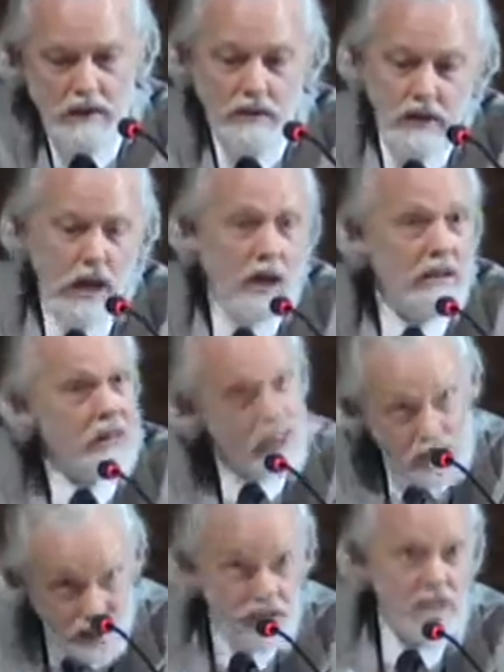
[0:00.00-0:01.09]
and God,
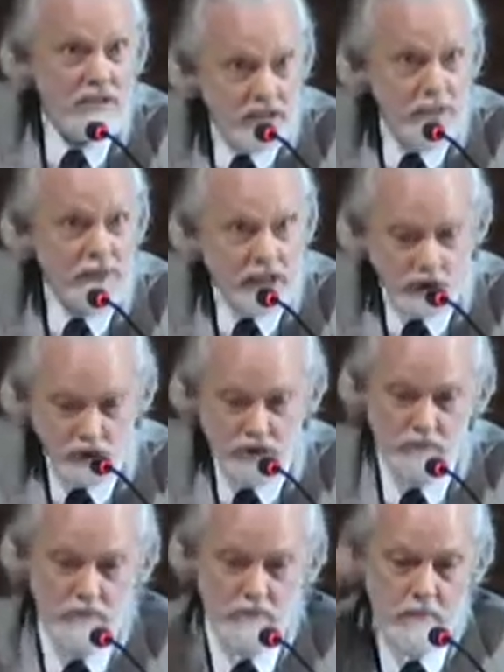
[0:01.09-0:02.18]
He is the rich.